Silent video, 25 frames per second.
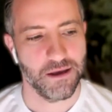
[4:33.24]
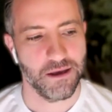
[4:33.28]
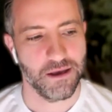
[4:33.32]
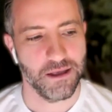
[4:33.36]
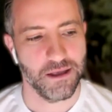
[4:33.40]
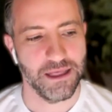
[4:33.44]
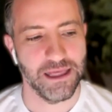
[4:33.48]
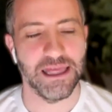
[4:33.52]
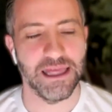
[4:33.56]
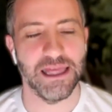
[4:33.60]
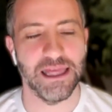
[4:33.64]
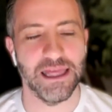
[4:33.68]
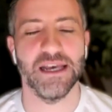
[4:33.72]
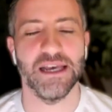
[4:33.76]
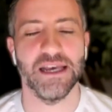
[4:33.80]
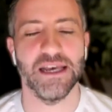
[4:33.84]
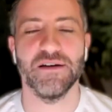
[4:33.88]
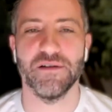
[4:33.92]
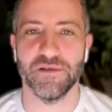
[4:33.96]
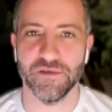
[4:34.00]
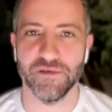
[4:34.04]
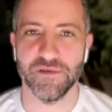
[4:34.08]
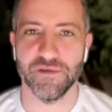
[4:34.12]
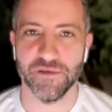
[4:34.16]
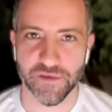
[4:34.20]

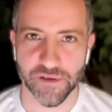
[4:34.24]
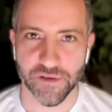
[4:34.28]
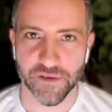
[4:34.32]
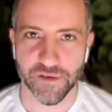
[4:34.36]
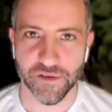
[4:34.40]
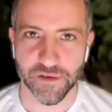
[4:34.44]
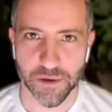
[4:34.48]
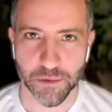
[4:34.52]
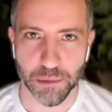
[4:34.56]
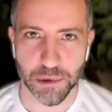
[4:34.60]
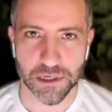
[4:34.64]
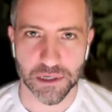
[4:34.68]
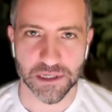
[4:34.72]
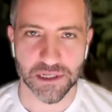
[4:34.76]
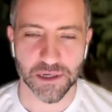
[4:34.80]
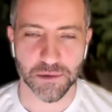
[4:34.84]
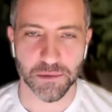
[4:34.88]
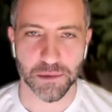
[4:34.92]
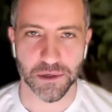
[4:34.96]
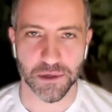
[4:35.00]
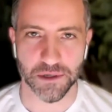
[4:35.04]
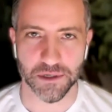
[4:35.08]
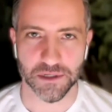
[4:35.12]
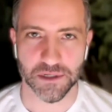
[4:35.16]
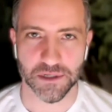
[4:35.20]
live the
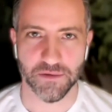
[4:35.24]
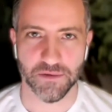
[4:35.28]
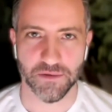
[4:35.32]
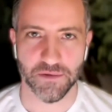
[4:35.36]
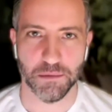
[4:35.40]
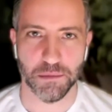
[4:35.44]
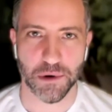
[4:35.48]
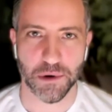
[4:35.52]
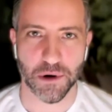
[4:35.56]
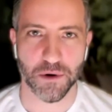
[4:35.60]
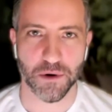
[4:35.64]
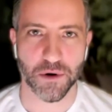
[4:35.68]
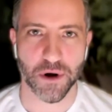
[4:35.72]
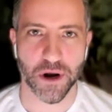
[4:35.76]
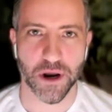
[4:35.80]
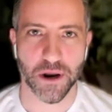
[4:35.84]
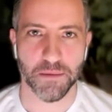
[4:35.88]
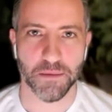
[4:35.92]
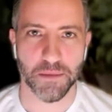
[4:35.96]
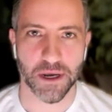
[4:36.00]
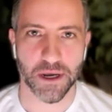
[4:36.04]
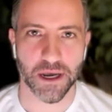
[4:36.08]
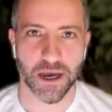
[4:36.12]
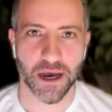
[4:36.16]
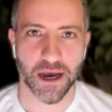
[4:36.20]
principles of the
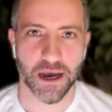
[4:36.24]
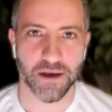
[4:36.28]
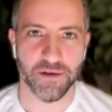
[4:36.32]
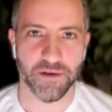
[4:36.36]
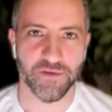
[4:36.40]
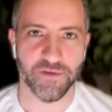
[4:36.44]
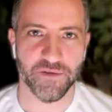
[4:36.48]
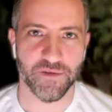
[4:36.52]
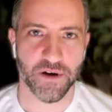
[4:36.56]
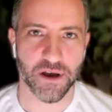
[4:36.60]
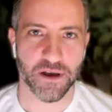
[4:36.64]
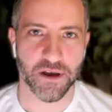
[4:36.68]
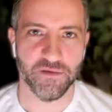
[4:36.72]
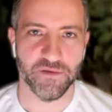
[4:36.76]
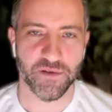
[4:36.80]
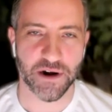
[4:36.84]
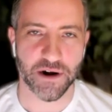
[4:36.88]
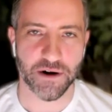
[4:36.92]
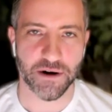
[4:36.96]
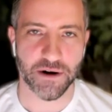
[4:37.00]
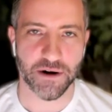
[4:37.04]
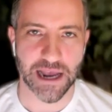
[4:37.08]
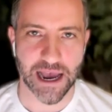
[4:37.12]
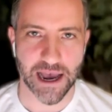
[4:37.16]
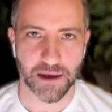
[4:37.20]
program, I, I find
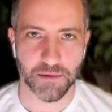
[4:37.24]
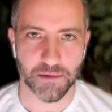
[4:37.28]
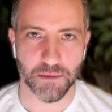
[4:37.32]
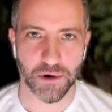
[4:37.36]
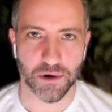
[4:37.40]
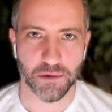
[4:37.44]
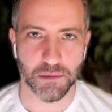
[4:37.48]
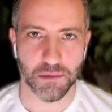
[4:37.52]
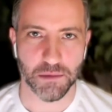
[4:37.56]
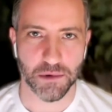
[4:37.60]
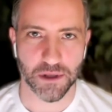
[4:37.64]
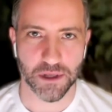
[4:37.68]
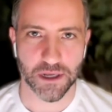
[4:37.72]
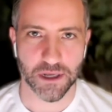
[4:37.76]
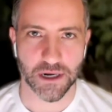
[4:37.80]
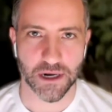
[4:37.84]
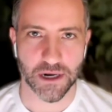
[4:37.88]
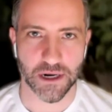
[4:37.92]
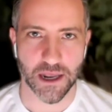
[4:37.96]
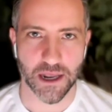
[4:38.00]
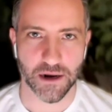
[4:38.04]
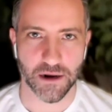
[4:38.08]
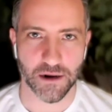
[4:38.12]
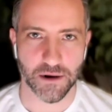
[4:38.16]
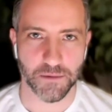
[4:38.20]
very admirable and
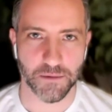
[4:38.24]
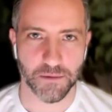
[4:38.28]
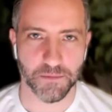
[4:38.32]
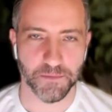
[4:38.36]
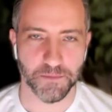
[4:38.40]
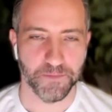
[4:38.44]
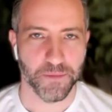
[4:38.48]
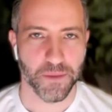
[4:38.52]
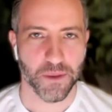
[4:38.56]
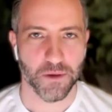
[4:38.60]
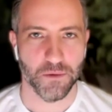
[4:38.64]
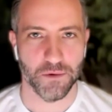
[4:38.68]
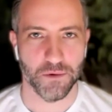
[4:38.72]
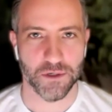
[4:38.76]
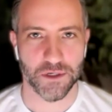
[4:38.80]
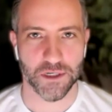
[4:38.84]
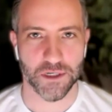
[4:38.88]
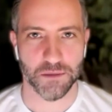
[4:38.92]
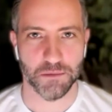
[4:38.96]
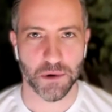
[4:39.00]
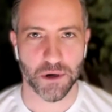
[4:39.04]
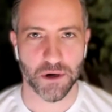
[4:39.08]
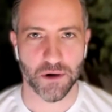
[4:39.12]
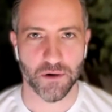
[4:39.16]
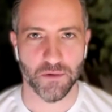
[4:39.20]
and which
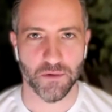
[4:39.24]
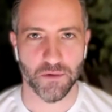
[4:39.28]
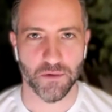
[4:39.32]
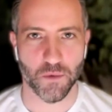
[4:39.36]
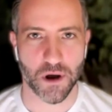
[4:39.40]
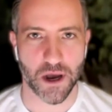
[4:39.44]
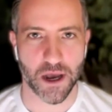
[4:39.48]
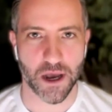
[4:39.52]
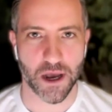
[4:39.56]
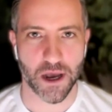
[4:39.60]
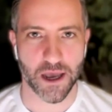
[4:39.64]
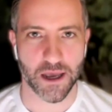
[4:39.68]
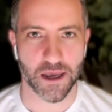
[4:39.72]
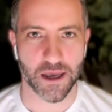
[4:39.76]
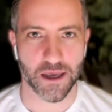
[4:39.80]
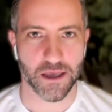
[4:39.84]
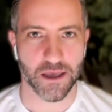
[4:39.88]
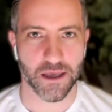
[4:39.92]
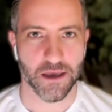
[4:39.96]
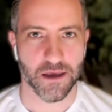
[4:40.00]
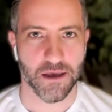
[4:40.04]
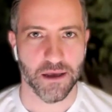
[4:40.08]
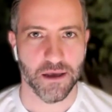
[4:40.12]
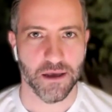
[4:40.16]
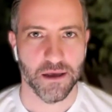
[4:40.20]
is part of why I